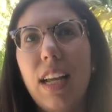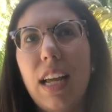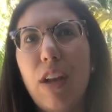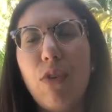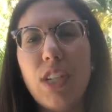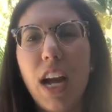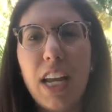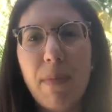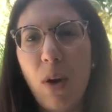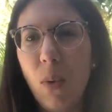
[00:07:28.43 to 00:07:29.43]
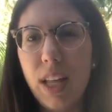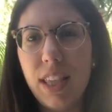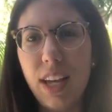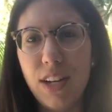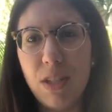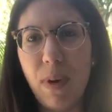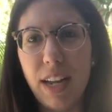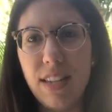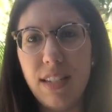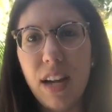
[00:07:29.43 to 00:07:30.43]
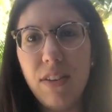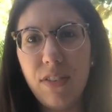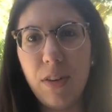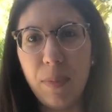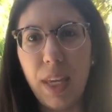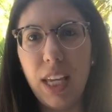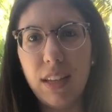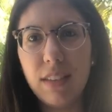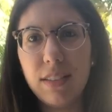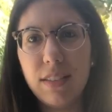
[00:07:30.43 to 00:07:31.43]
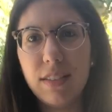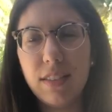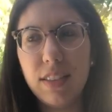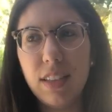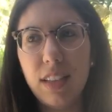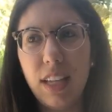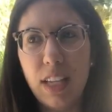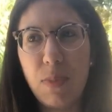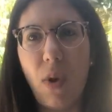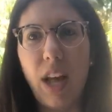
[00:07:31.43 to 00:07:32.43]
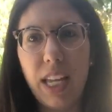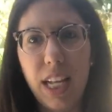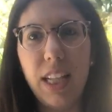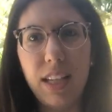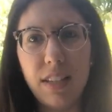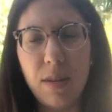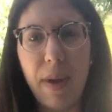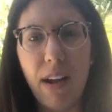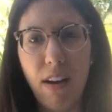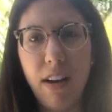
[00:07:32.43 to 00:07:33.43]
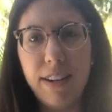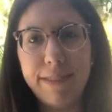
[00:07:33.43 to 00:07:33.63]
if we're talking about what Theology of the Body has done for me, it's brought healing to my heart.